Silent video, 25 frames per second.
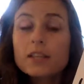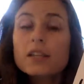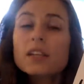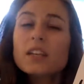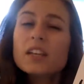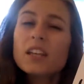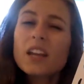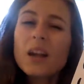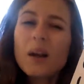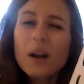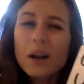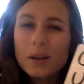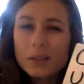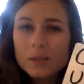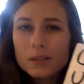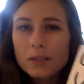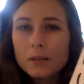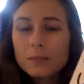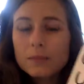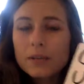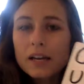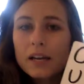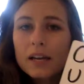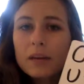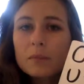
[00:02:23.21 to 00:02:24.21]
You know how
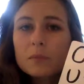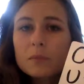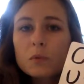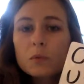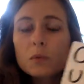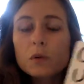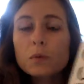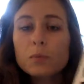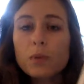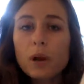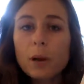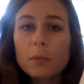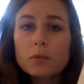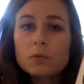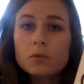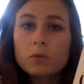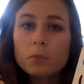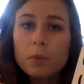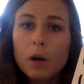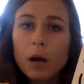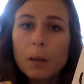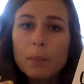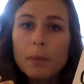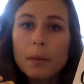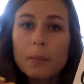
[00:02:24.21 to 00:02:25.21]
sometimes word problems will
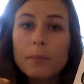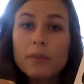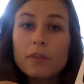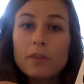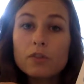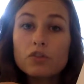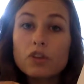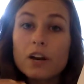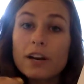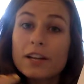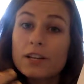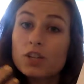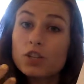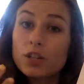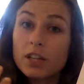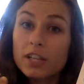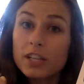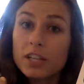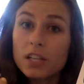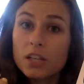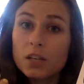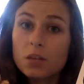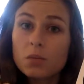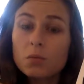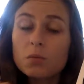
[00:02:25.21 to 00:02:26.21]
pop up and they'll try to
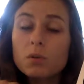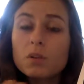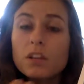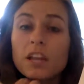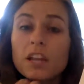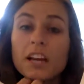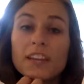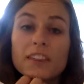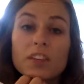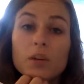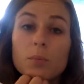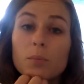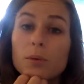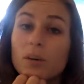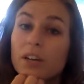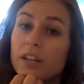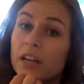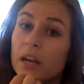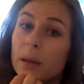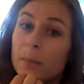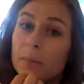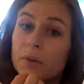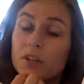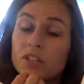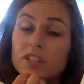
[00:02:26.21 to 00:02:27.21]
trick you? Like they'll put
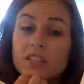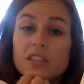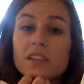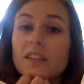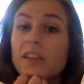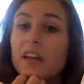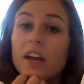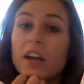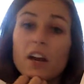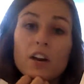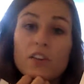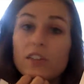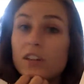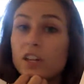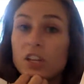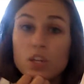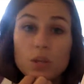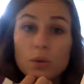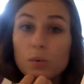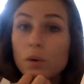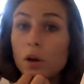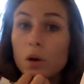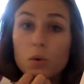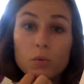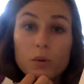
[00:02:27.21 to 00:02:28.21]
numbers in there that
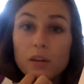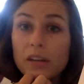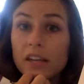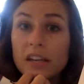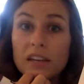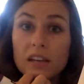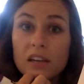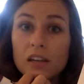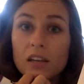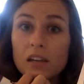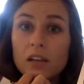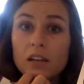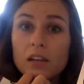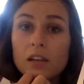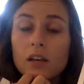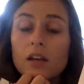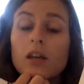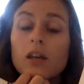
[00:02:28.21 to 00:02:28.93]
you don't need.